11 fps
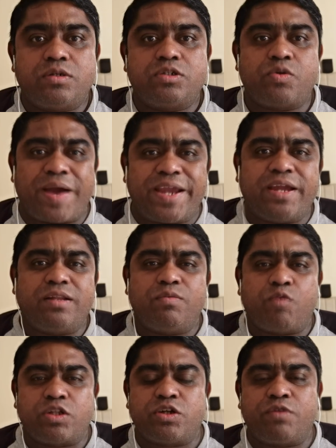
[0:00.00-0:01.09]
So, Waikit,
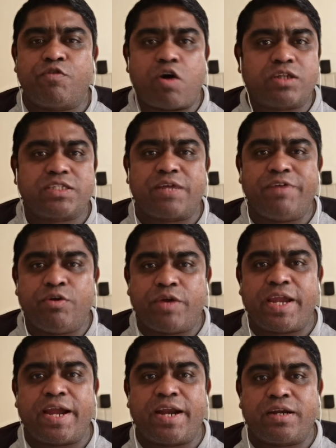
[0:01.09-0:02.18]
what sort of cost are we
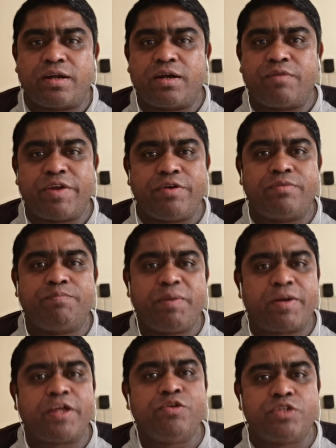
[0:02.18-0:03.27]
looking at when
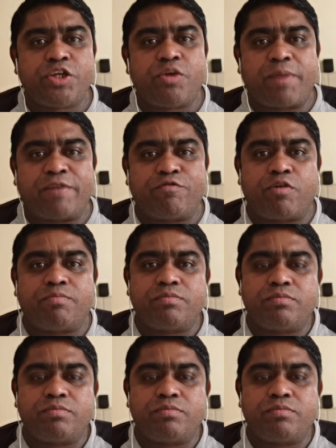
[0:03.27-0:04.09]
people are using your platform?